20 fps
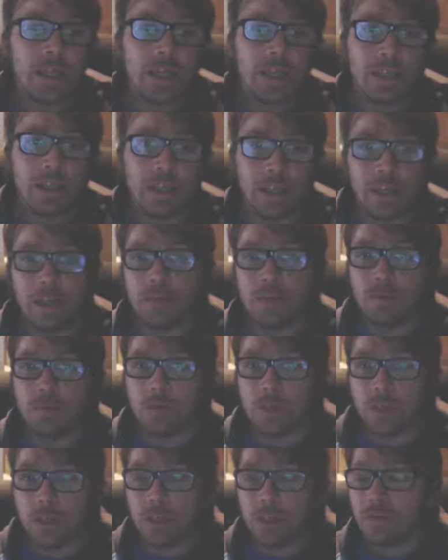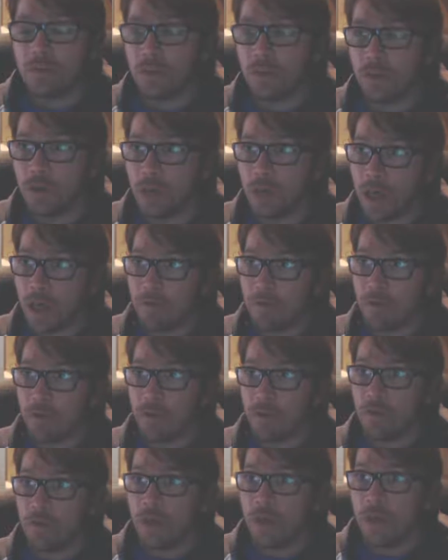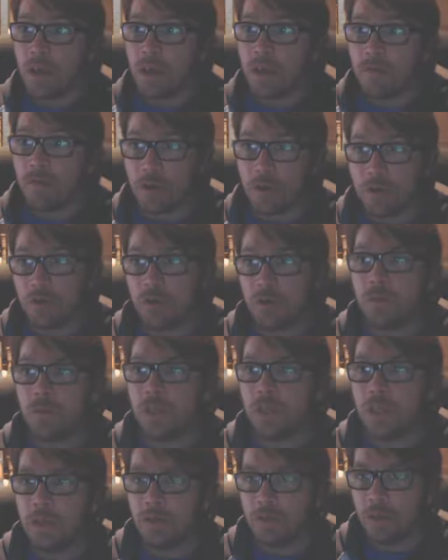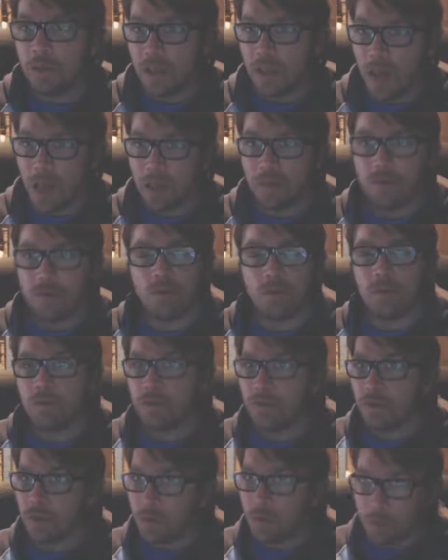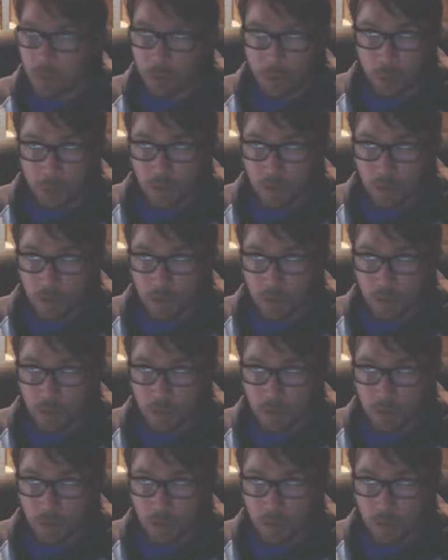Linux machine. So you'll have your virtual machine with X cores you want to put